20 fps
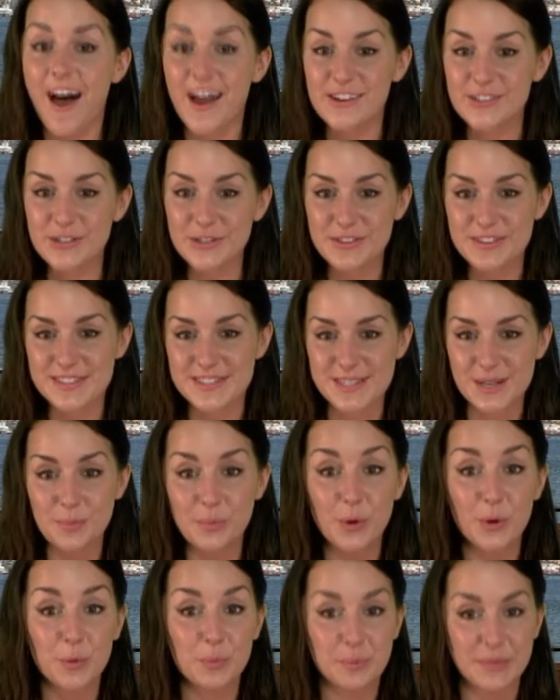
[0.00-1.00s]
under the
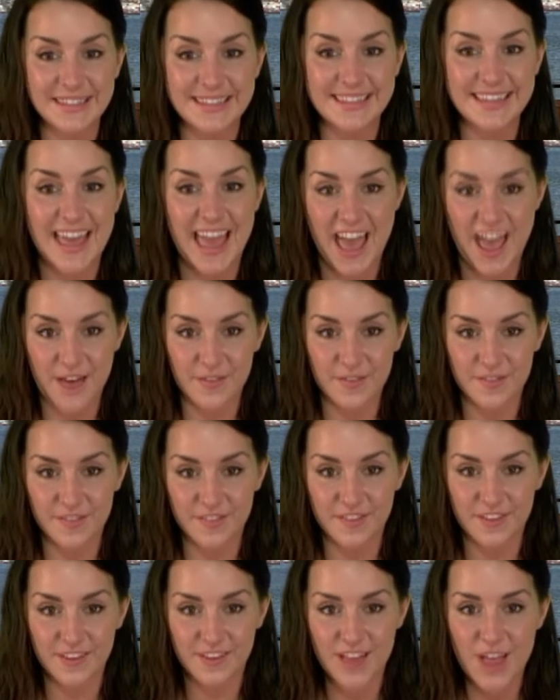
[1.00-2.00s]
symbol PF.
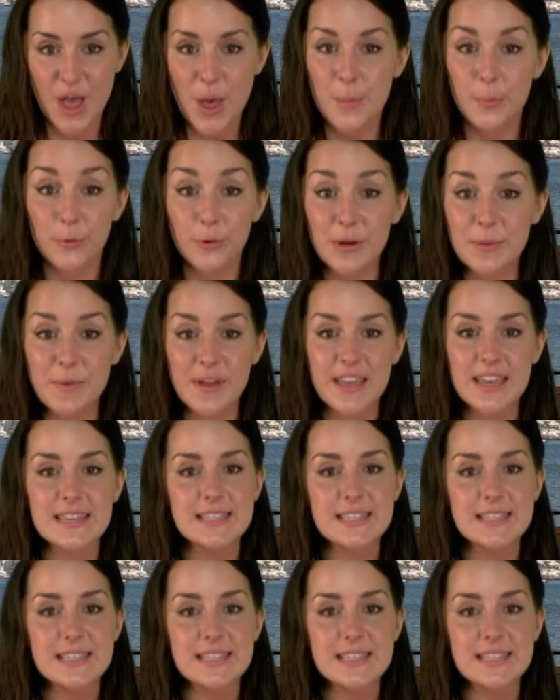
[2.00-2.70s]
Prima